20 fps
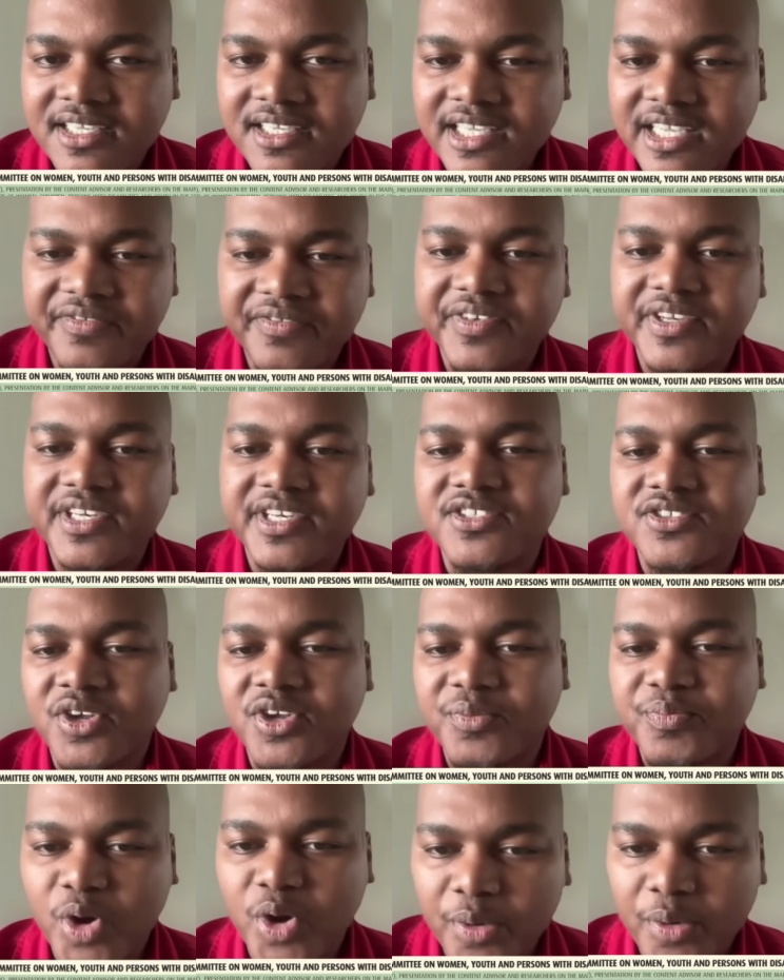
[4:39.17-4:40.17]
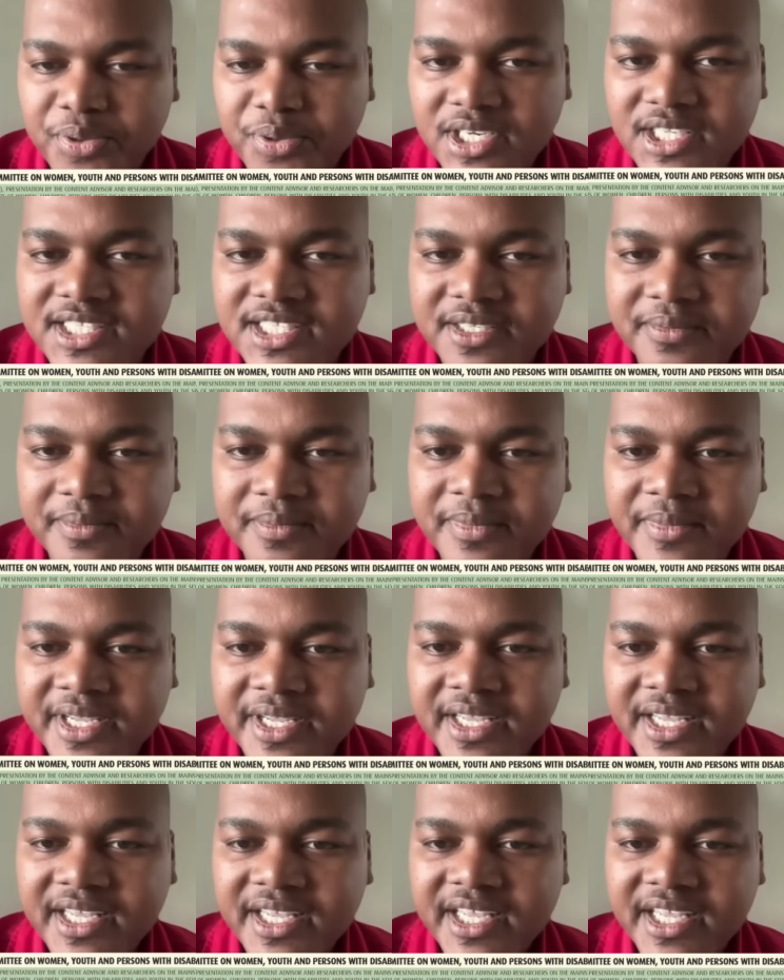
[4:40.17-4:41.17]
if it is not populism,
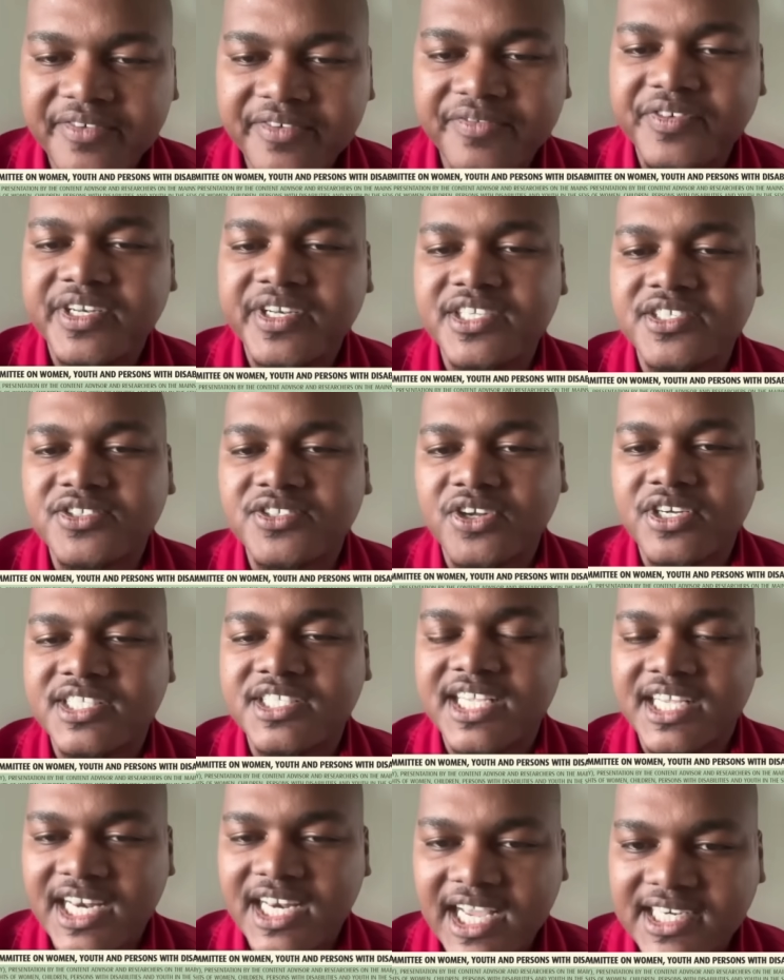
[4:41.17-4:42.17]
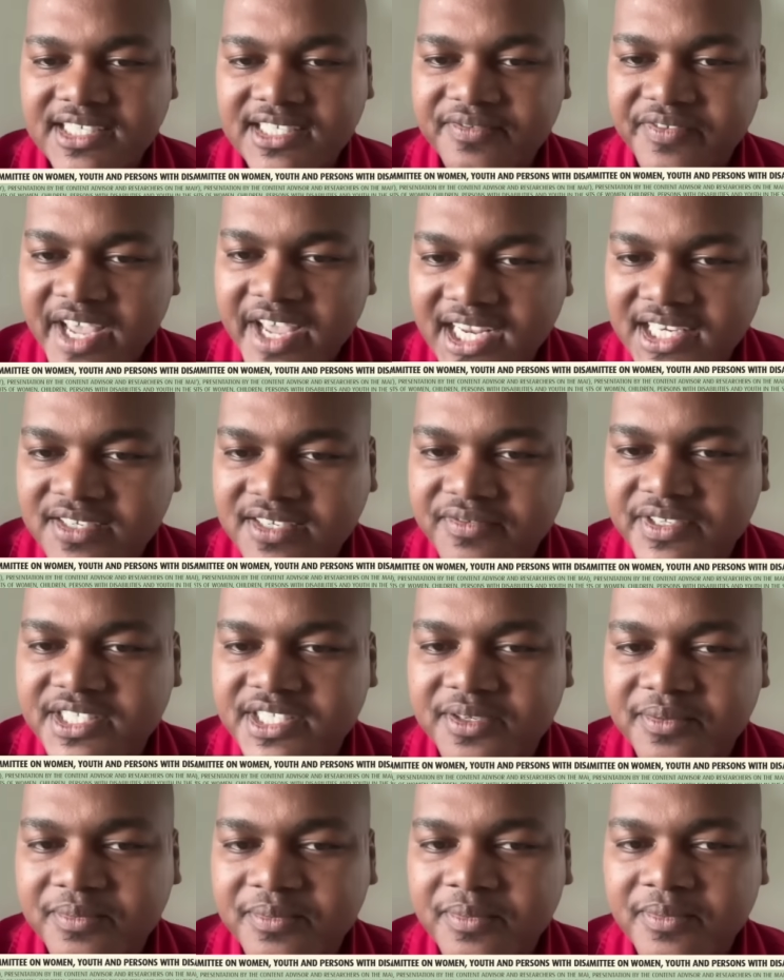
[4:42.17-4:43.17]
if it is not selective
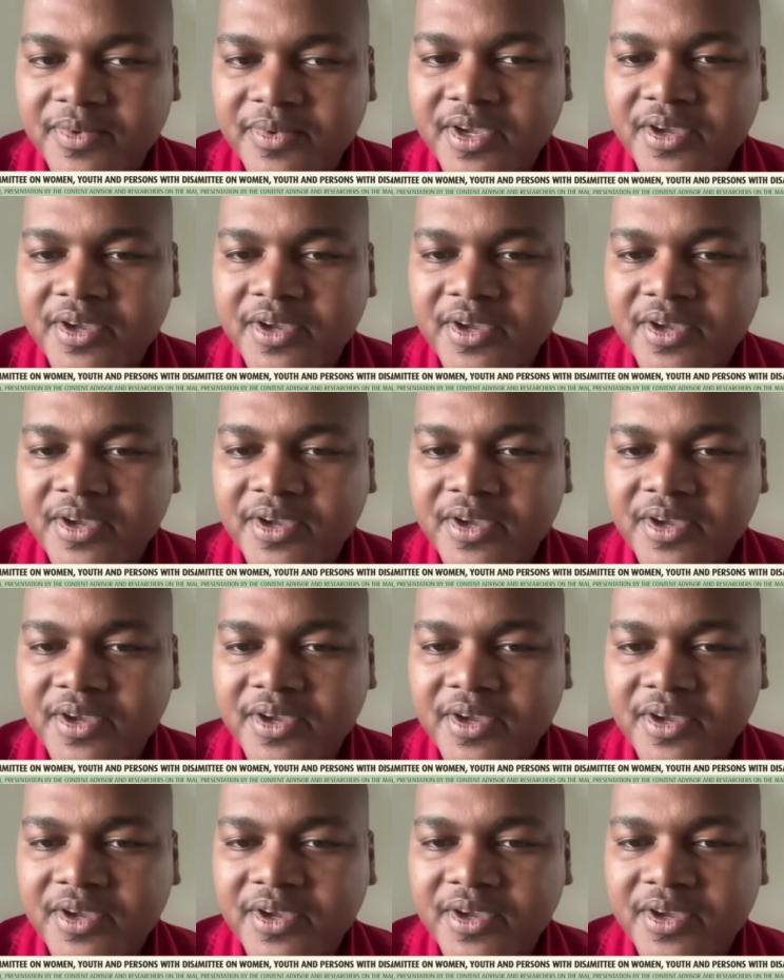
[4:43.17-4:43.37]
activism,